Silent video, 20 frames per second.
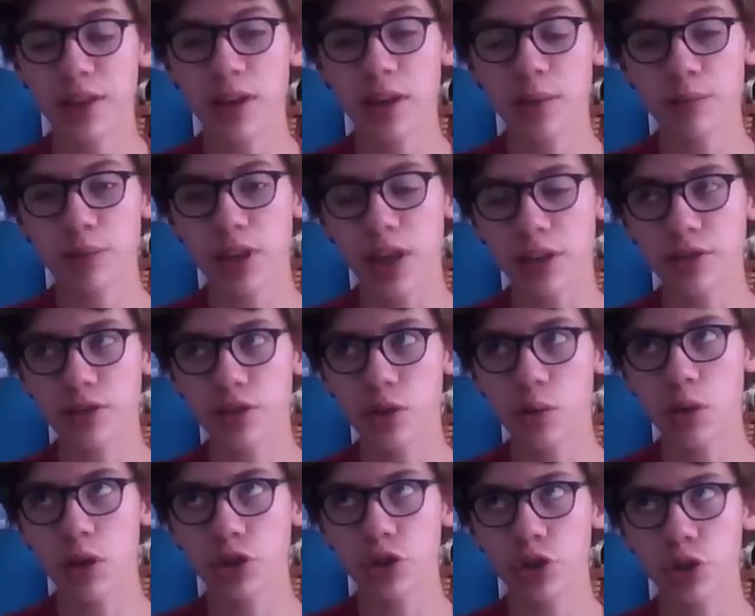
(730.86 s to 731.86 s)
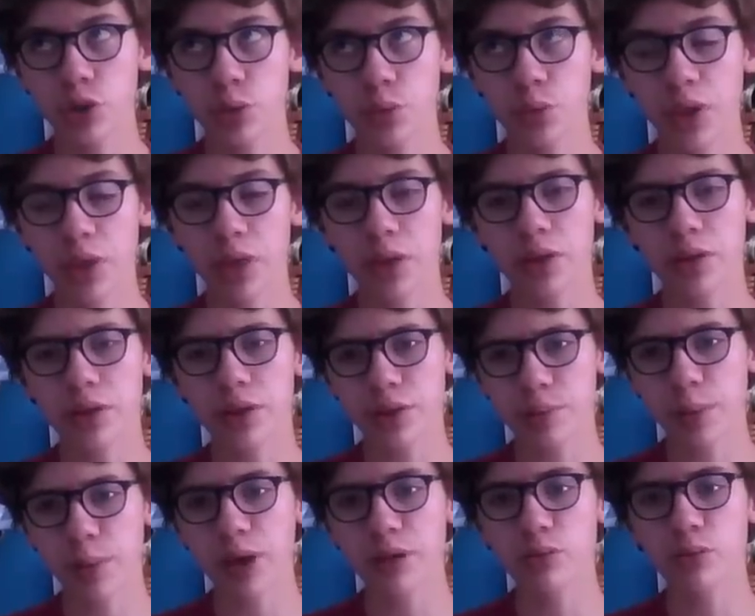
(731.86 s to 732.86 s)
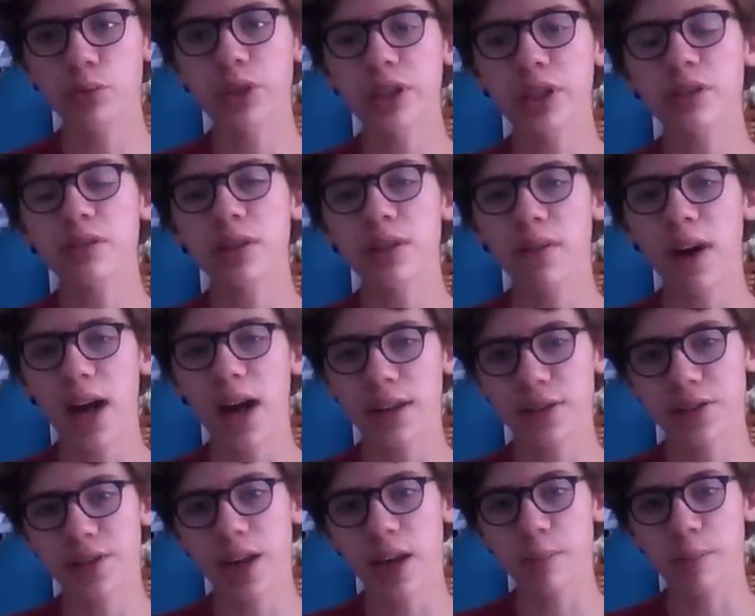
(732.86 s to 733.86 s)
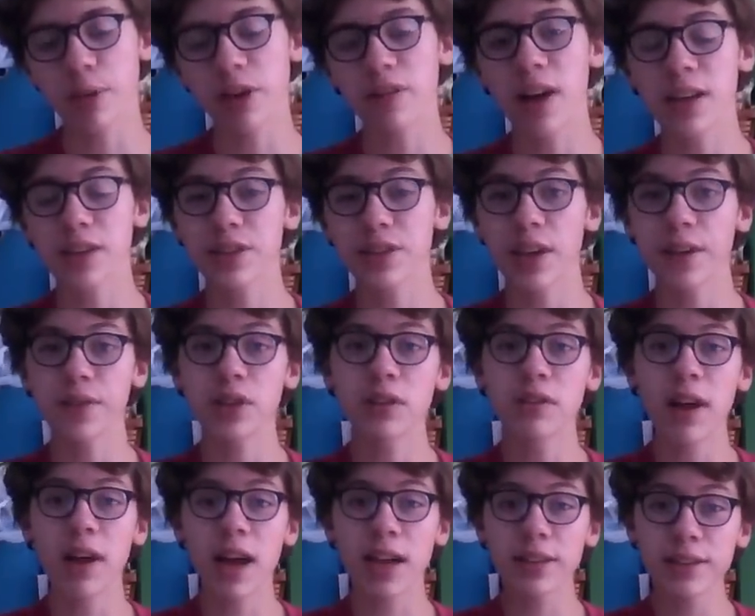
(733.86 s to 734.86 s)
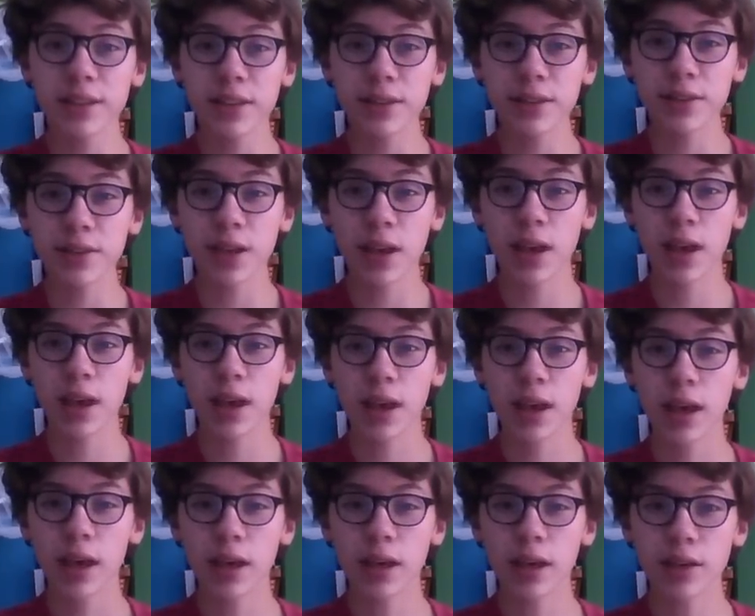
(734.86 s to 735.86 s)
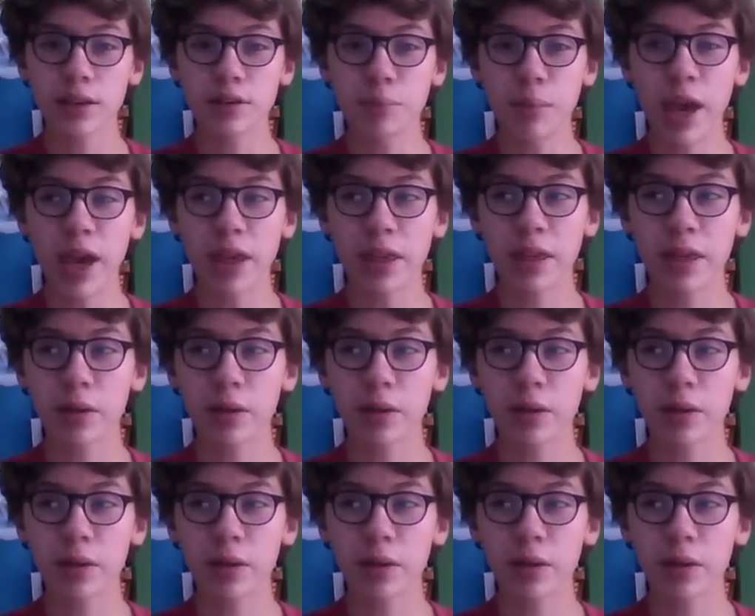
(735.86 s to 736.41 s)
and then I'm done. So on June 3rd is my really last day. My last day of classes is May